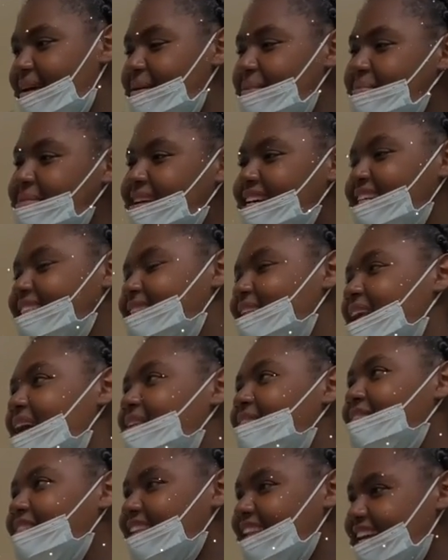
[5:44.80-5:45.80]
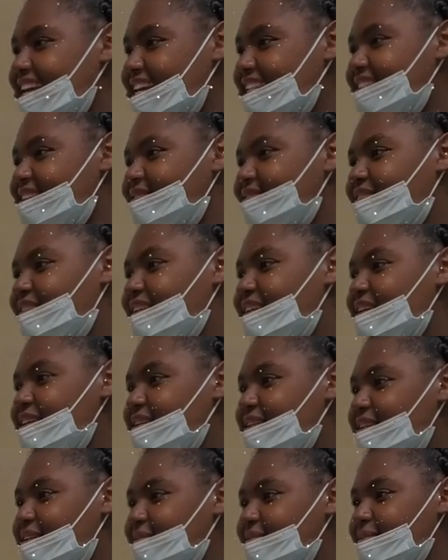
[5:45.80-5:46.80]
Because I feel like it's very
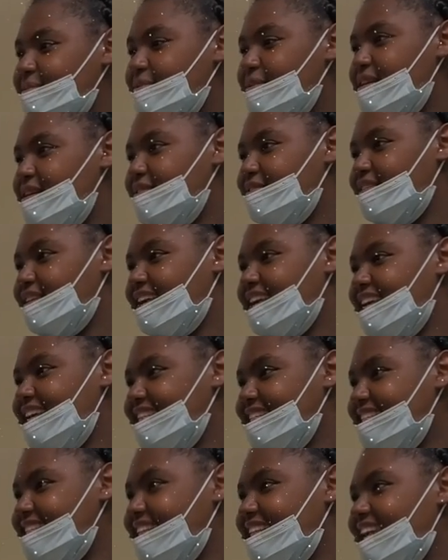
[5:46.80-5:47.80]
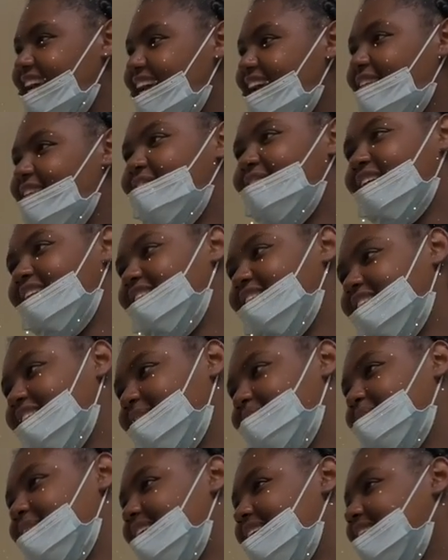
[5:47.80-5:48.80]
important for kids to like adventure
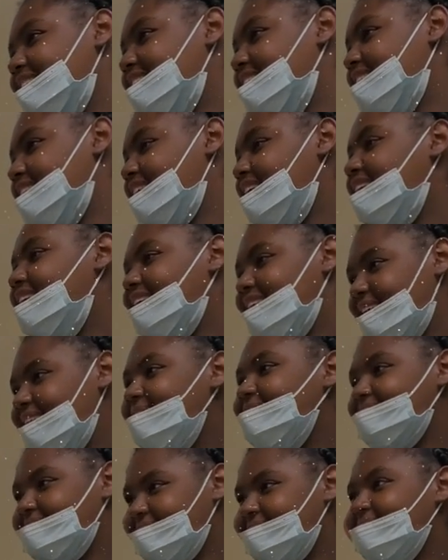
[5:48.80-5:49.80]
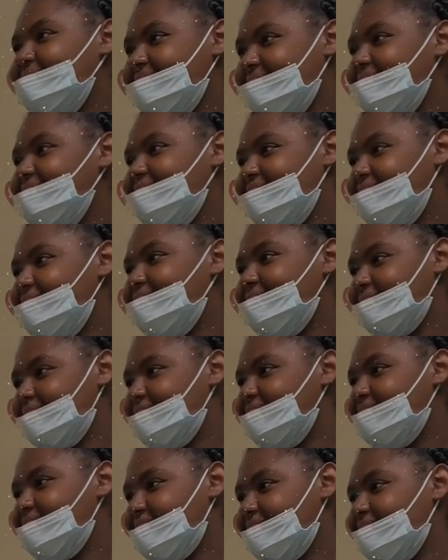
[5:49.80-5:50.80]
space. To fly a
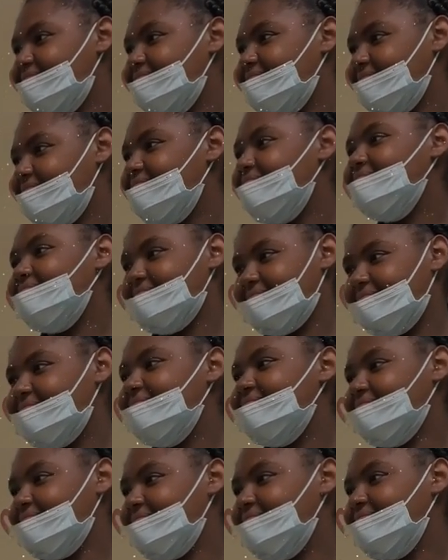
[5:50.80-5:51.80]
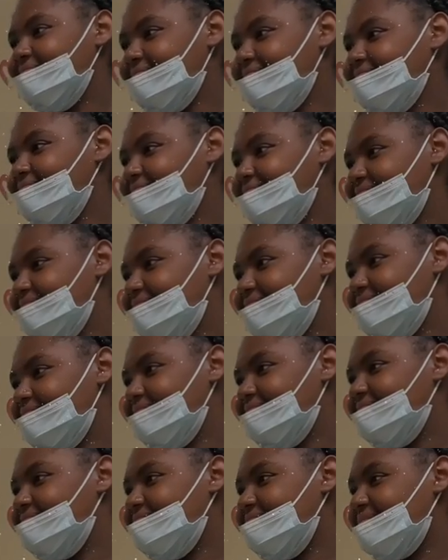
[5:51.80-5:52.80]
whole class of space? Mm-hmm. That's a really good
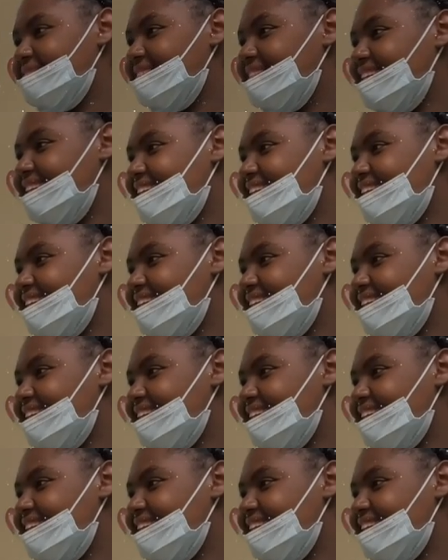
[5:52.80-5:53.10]
answer.